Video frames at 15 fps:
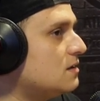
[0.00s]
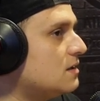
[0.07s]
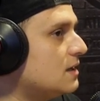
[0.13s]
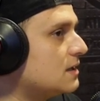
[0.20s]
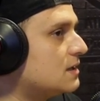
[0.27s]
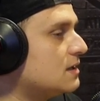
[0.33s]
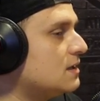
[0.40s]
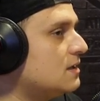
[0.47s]

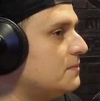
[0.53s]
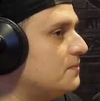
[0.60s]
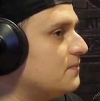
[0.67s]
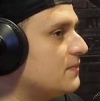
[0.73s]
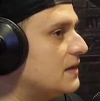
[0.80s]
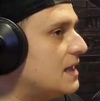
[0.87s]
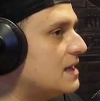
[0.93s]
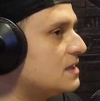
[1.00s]
Like
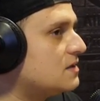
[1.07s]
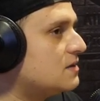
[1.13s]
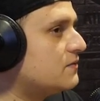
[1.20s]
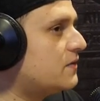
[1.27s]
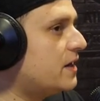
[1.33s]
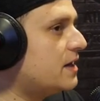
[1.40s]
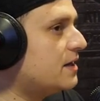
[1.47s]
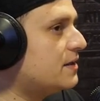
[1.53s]
last
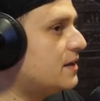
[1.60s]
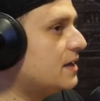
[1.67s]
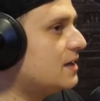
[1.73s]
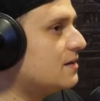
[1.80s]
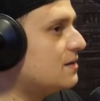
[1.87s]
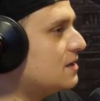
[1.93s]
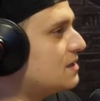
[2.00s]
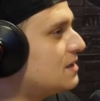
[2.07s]
fight, I
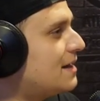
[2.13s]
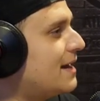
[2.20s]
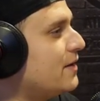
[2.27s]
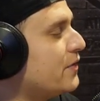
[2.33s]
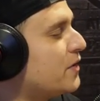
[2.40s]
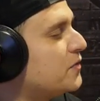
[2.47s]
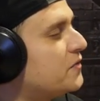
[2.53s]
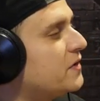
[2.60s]
think this is an
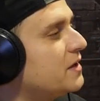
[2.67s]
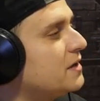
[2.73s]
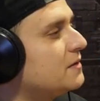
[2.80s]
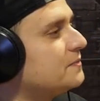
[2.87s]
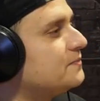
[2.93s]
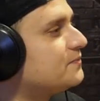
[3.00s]
8-round fight,